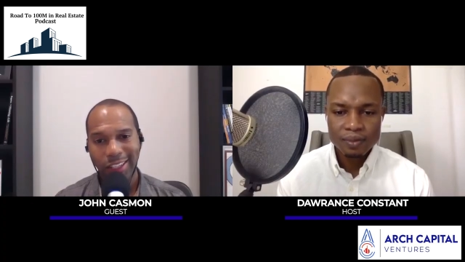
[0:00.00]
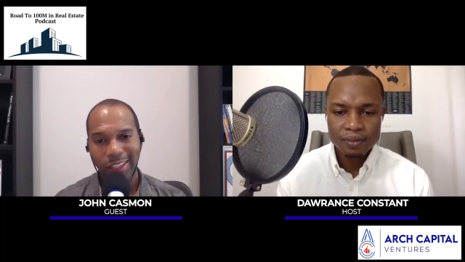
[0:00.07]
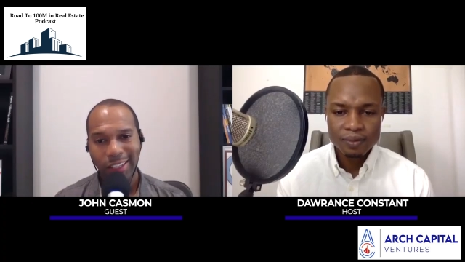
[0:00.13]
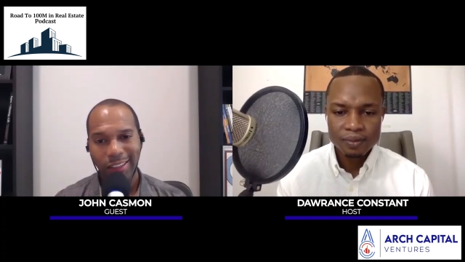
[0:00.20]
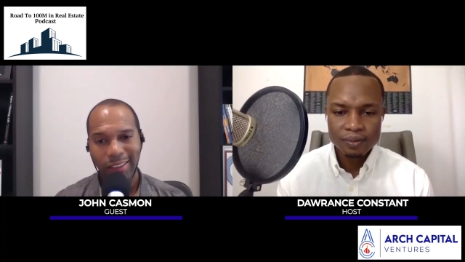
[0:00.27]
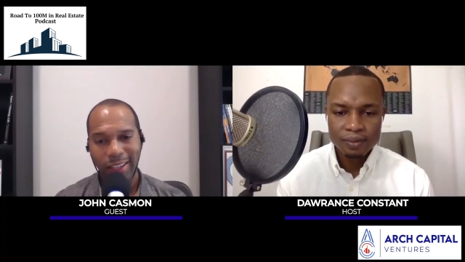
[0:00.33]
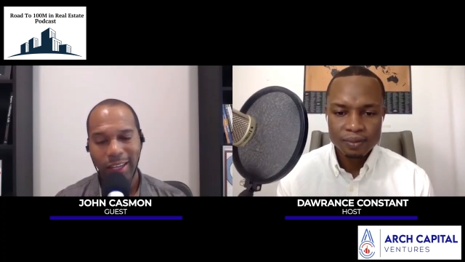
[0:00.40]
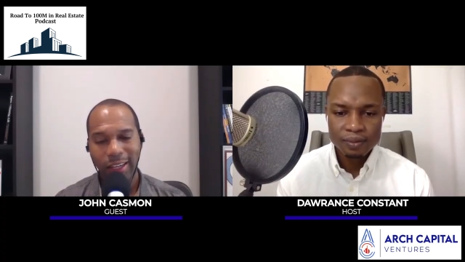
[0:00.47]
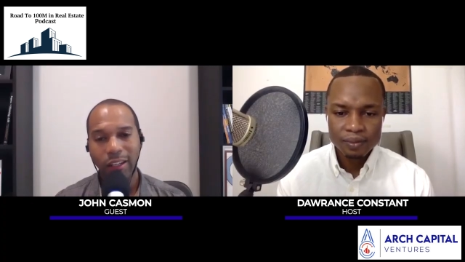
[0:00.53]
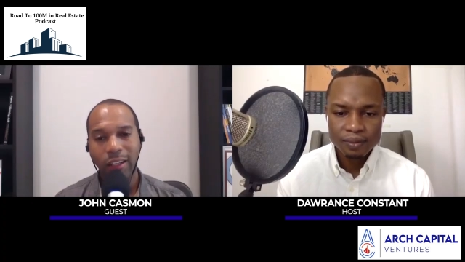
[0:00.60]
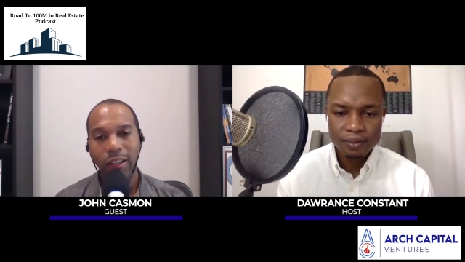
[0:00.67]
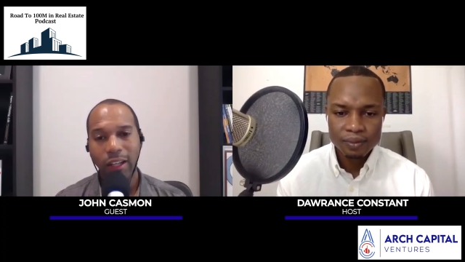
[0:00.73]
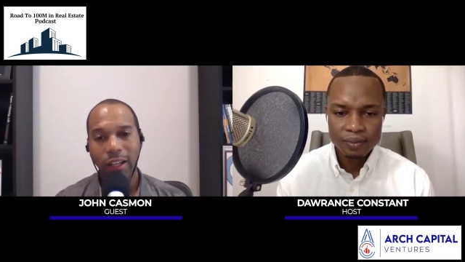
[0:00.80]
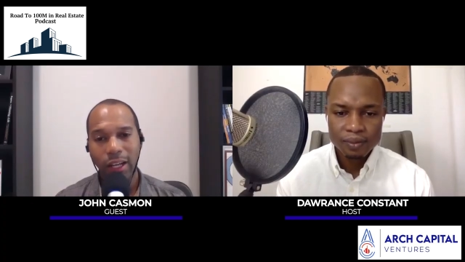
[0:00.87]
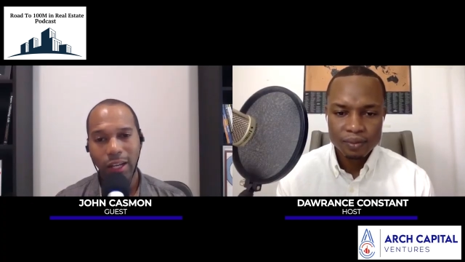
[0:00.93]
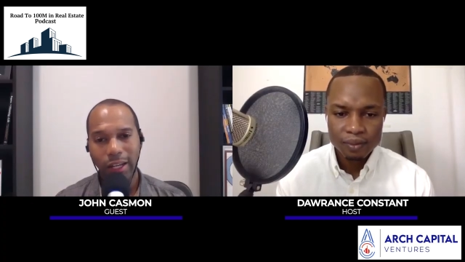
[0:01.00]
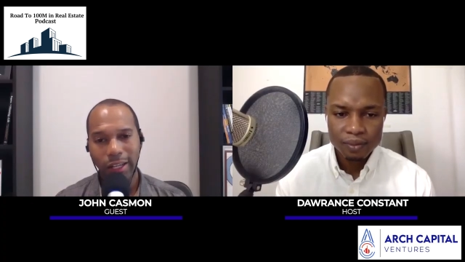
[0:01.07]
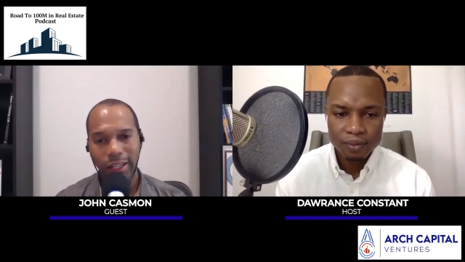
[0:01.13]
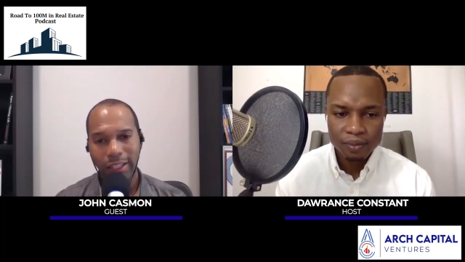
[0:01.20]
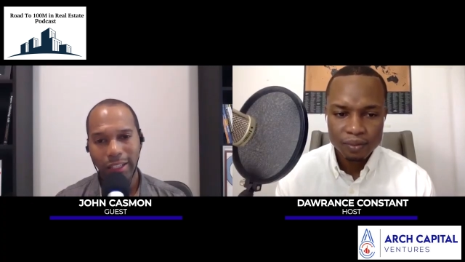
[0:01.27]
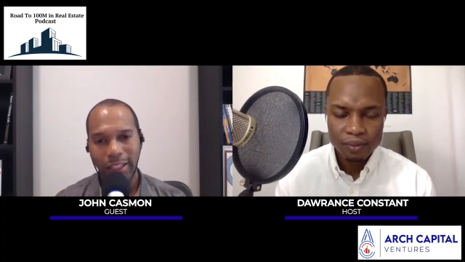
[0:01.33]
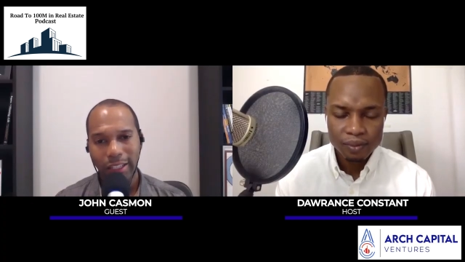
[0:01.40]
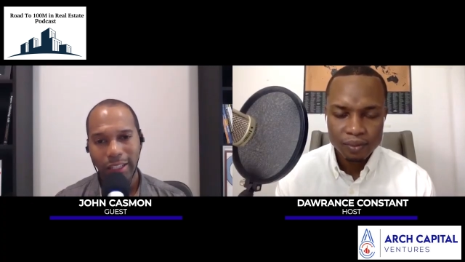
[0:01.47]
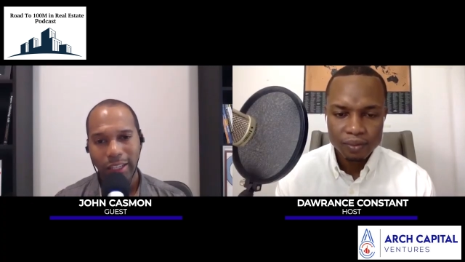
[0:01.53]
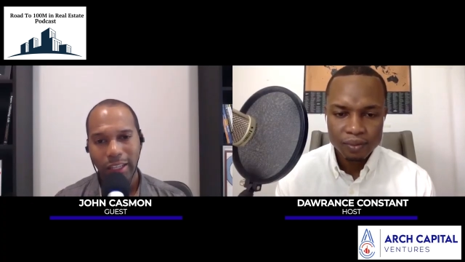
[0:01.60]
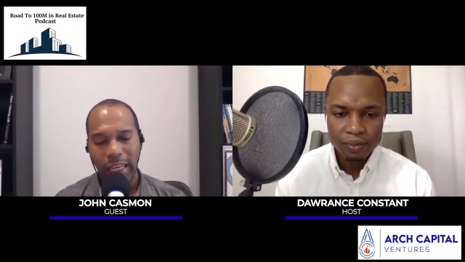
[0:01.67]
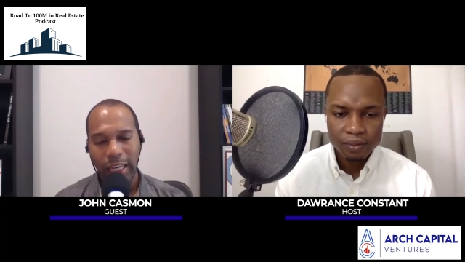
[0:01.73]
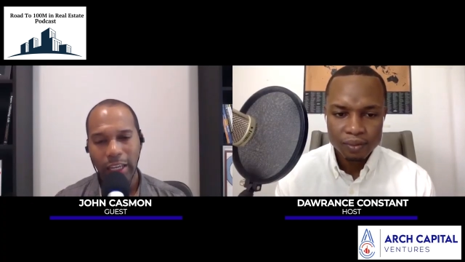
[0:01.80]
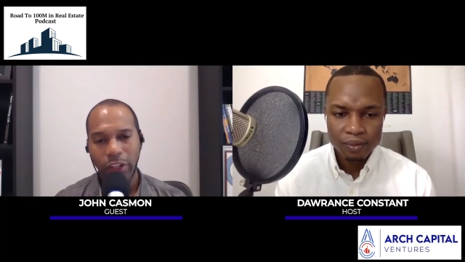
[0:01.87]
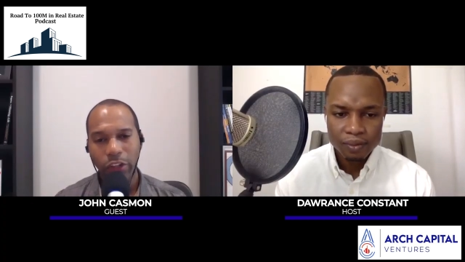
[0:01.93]
Speaker 1: that align
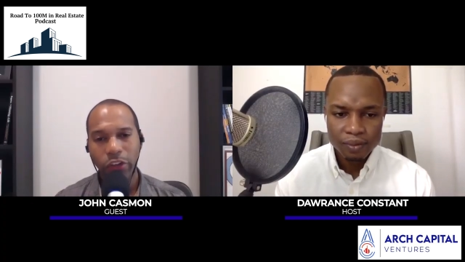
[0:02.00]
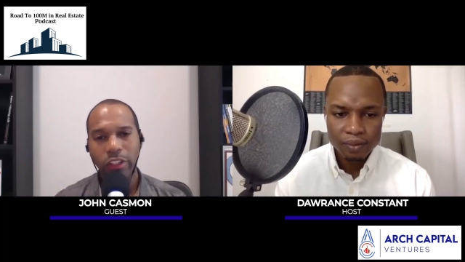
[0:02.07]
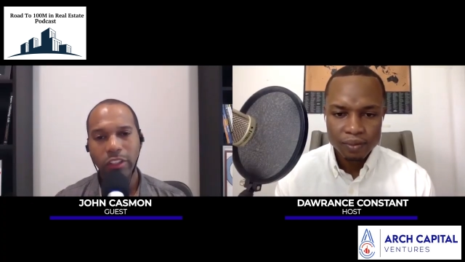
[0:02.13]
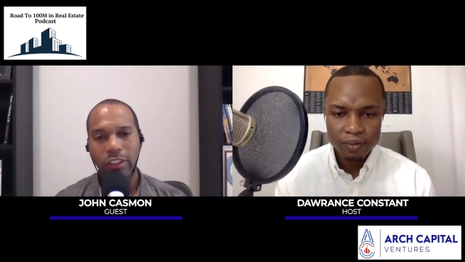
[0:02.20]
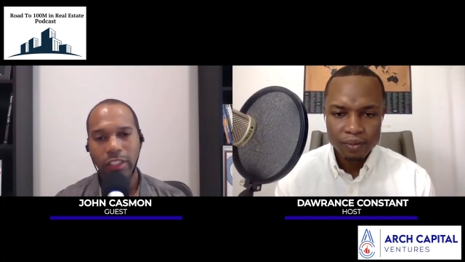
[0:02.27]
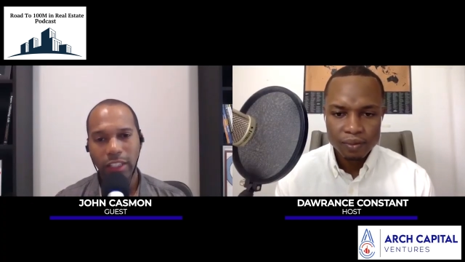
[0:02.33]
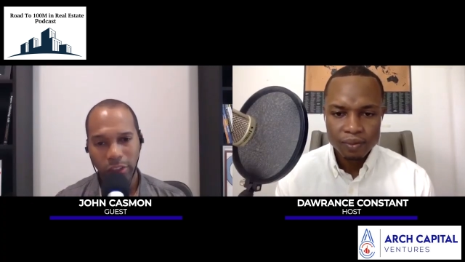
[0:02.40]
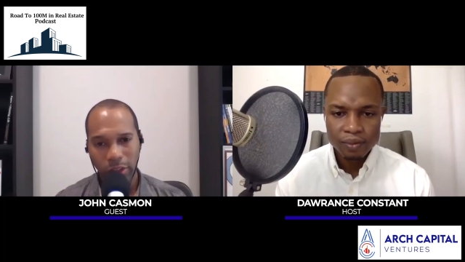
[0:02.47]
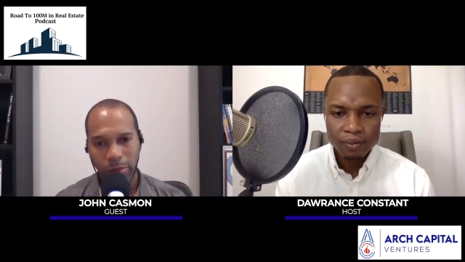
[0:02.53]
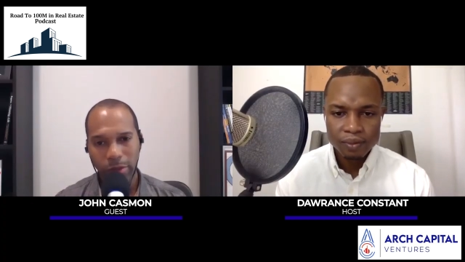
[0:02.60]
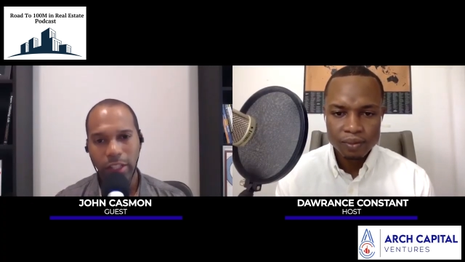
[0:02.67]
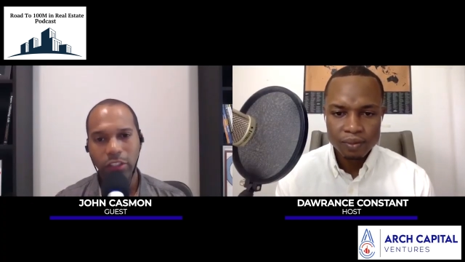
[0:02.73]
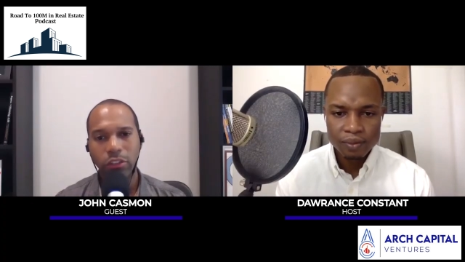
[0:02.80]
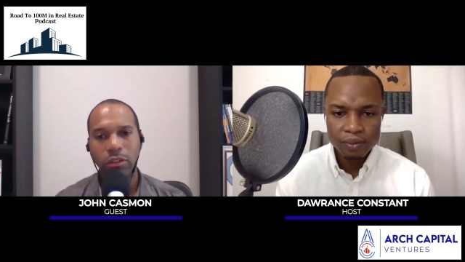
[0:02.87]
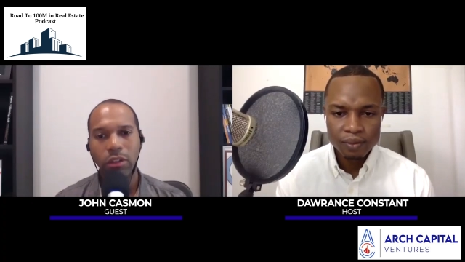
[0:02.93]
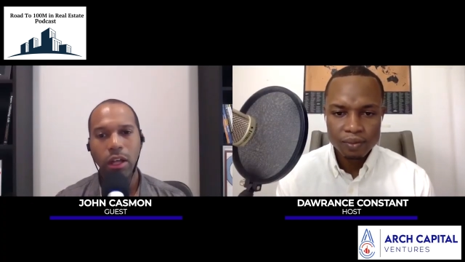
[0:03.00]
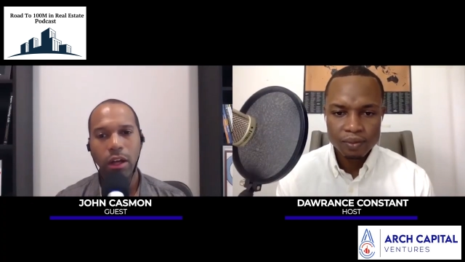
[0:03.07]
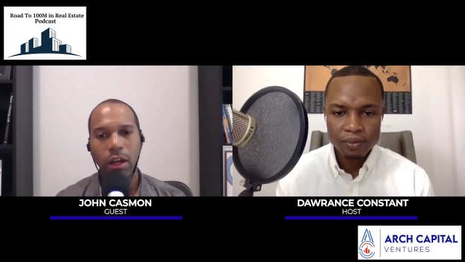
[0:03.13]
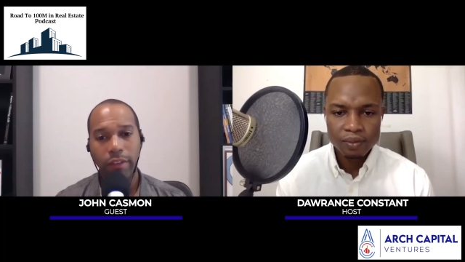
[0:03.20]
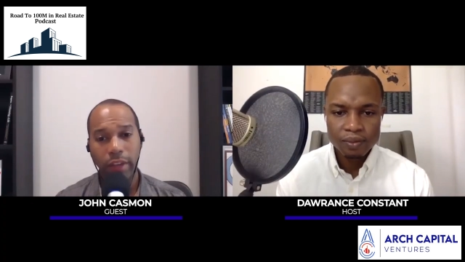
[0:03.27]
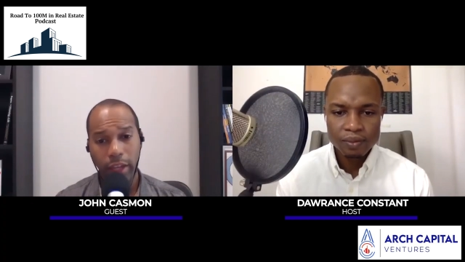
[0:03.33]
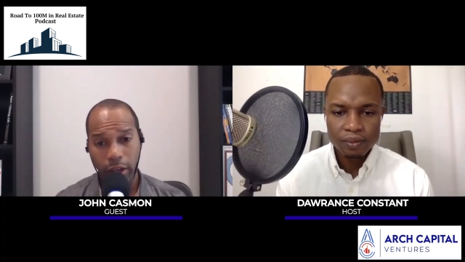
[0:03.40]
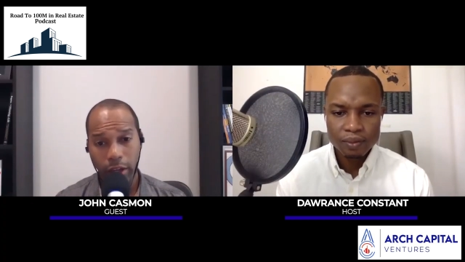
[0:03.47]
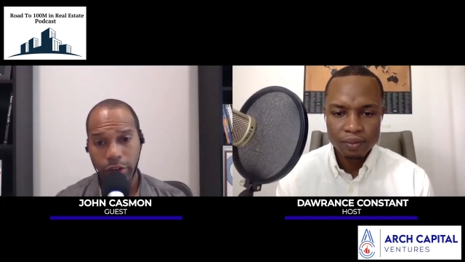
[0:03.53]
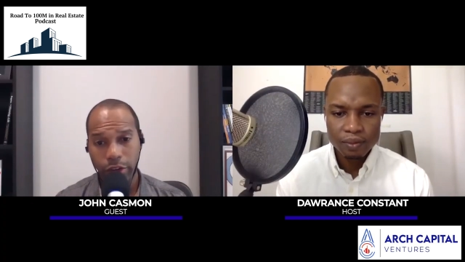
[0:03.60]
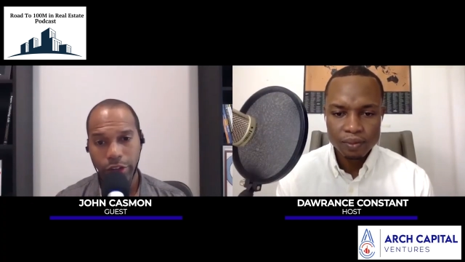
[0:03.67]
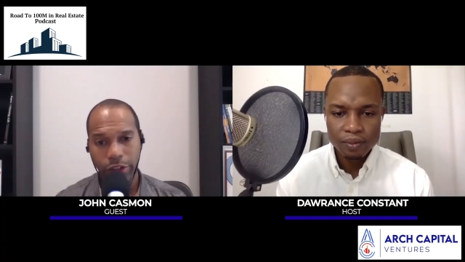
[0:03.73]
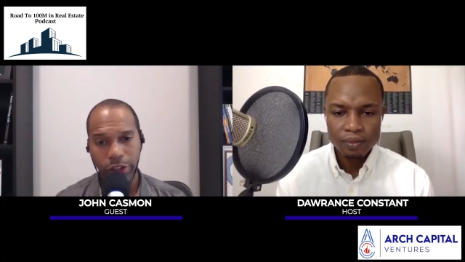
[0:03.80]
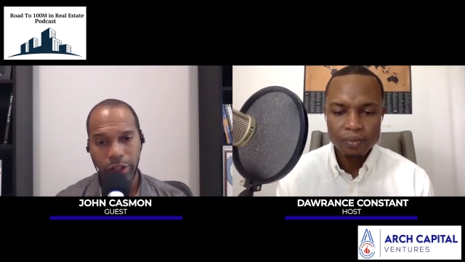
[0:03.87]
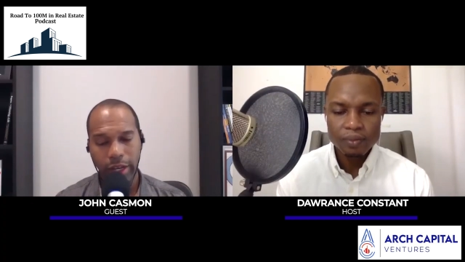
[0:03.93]
and you can take something that you love and you're
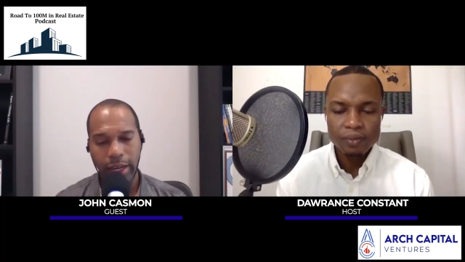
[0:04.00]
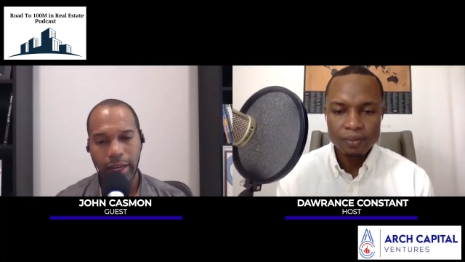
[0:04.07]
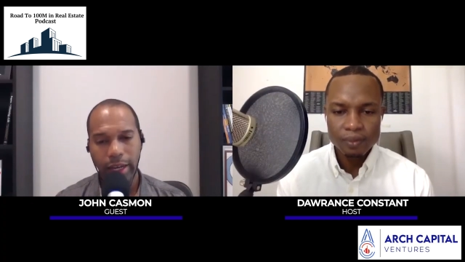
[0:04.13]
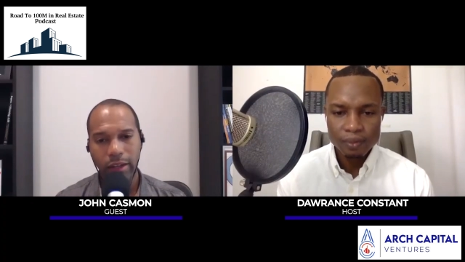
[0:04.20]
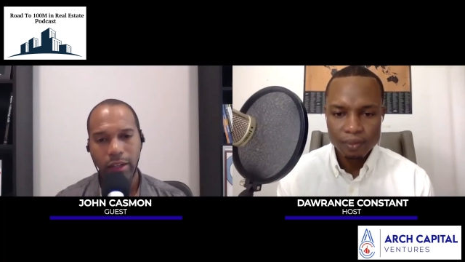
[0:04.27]
good at